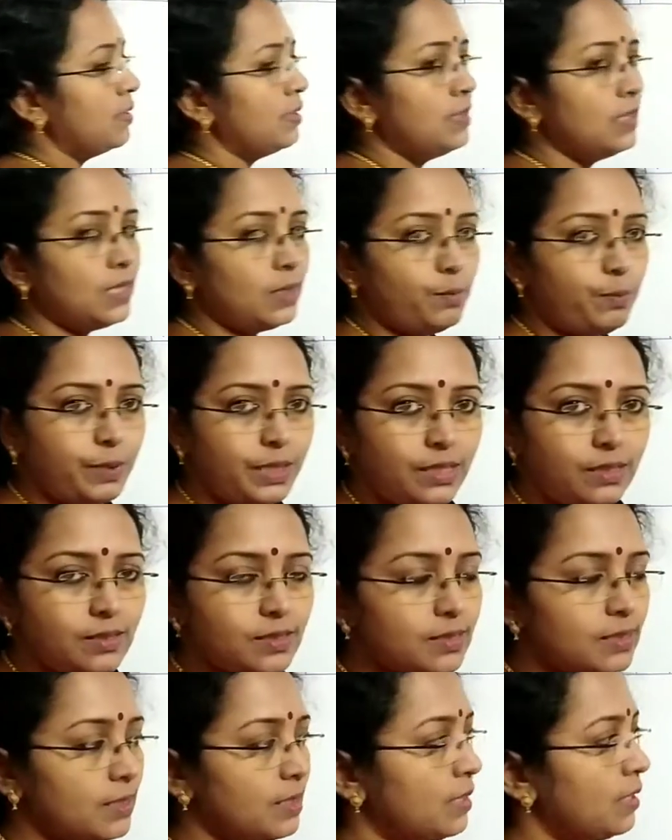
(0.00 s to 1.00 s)
That
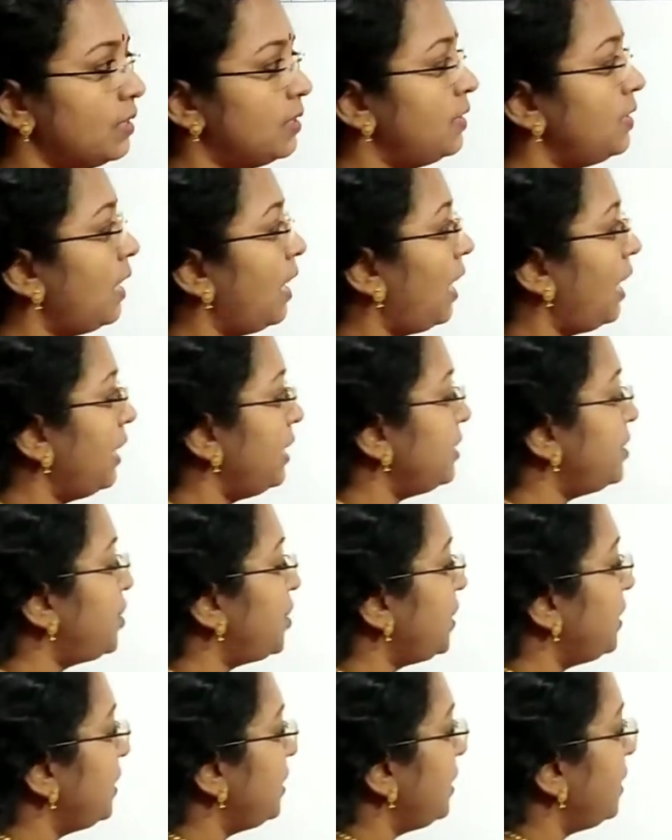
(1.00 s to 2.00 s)
means the I
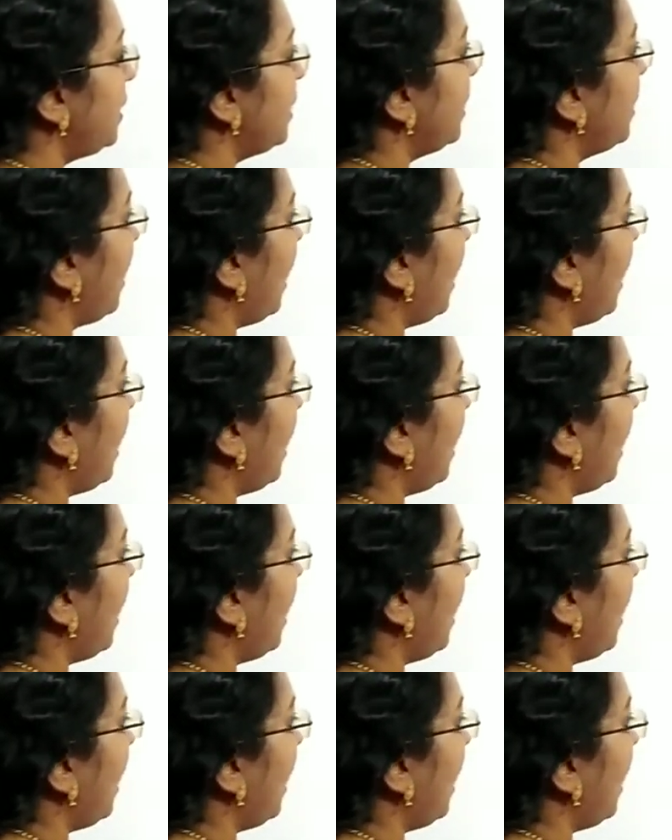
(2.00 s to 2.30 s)
gene can